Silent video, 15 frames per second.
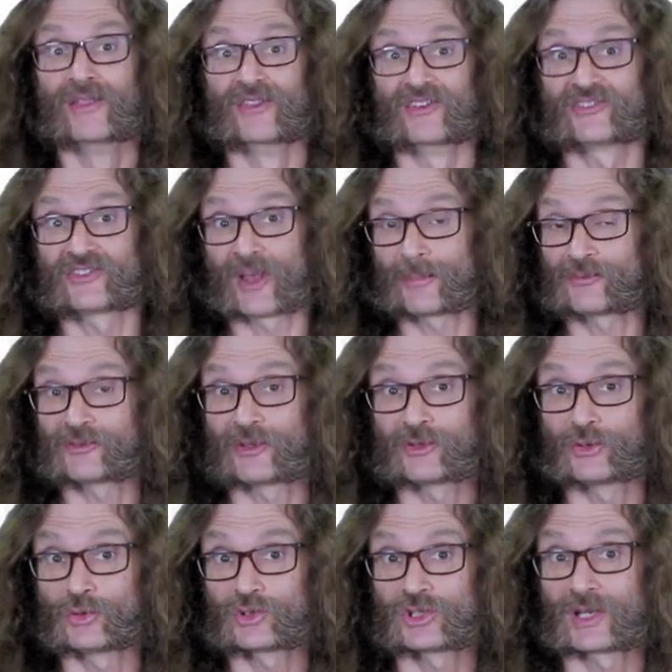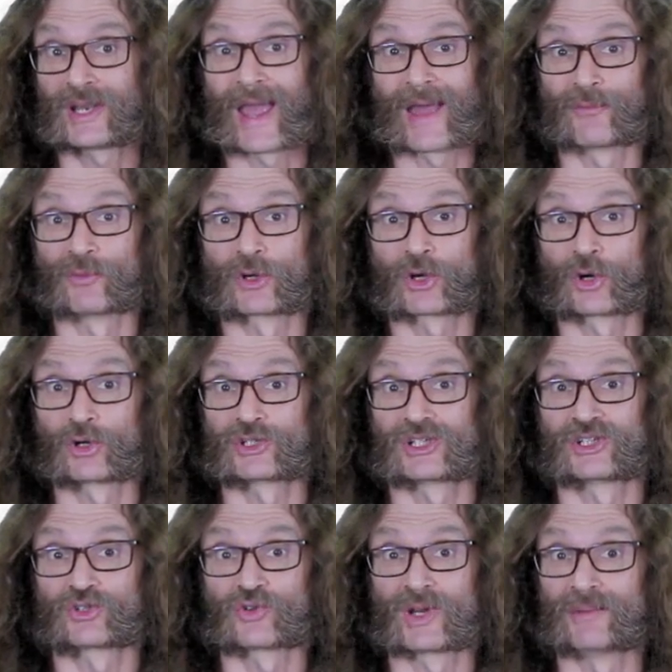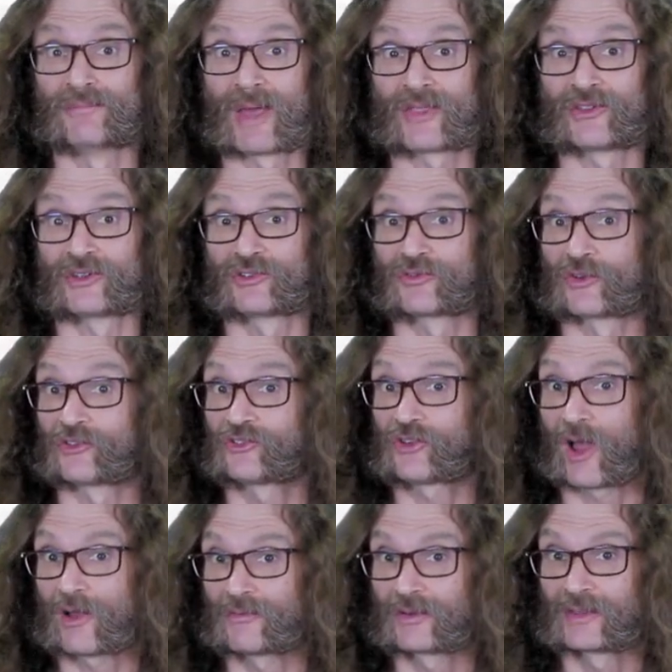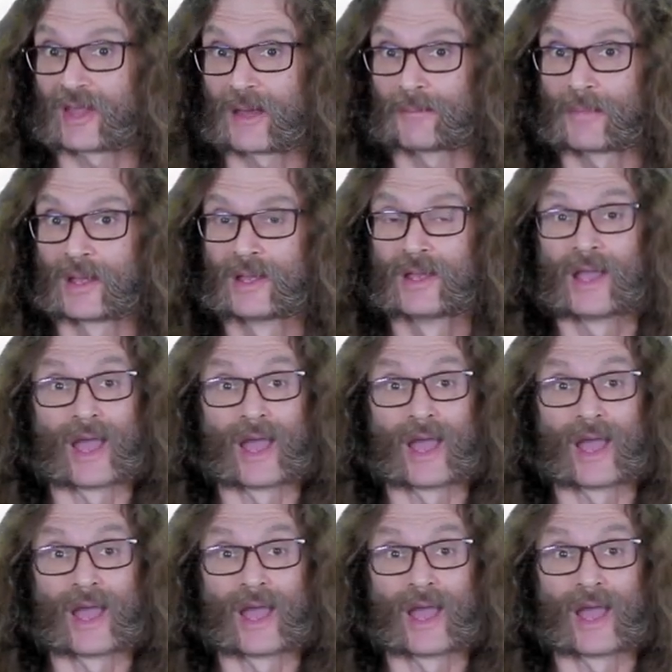the substitution and recursion tree methods for solving them,